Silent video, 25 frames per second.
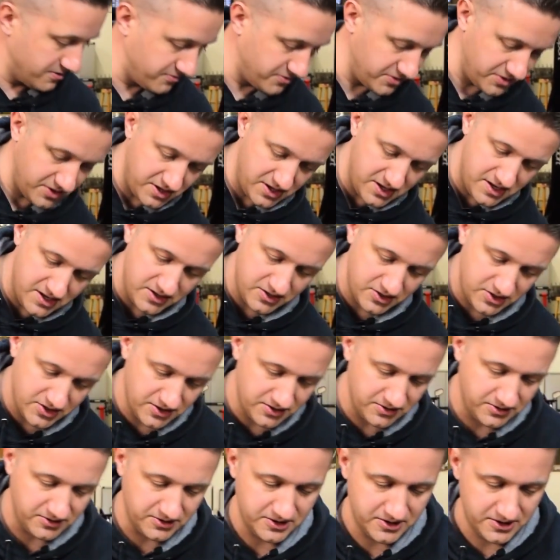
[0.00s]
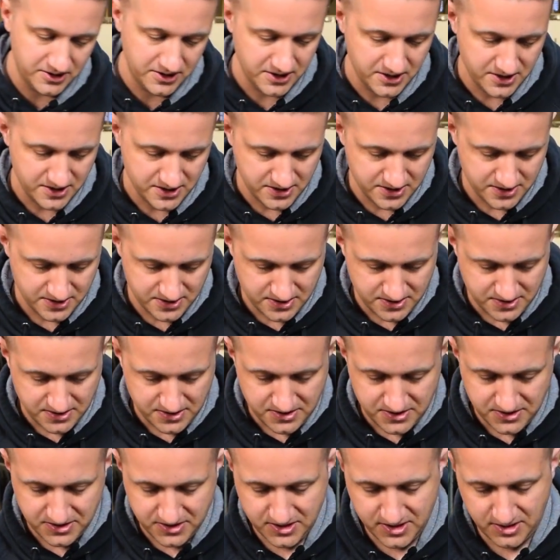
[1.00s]
for the heat shield.
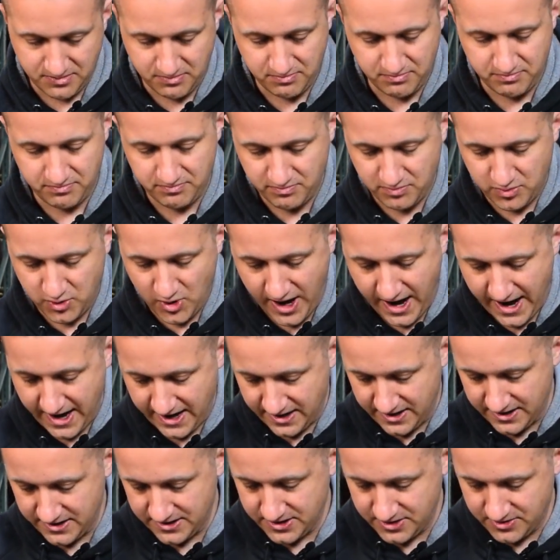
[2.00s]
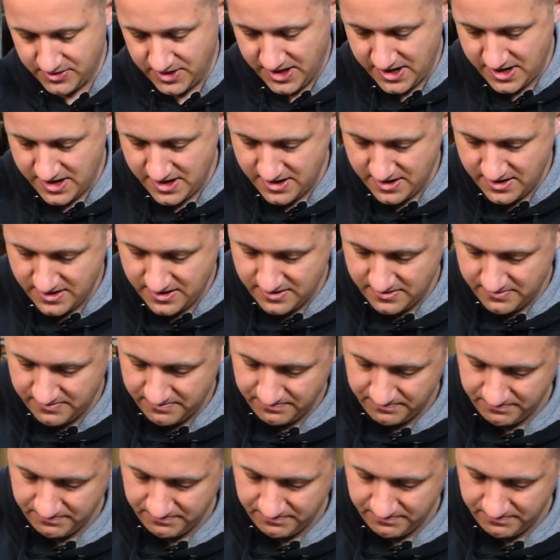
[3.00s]
Some brackets right here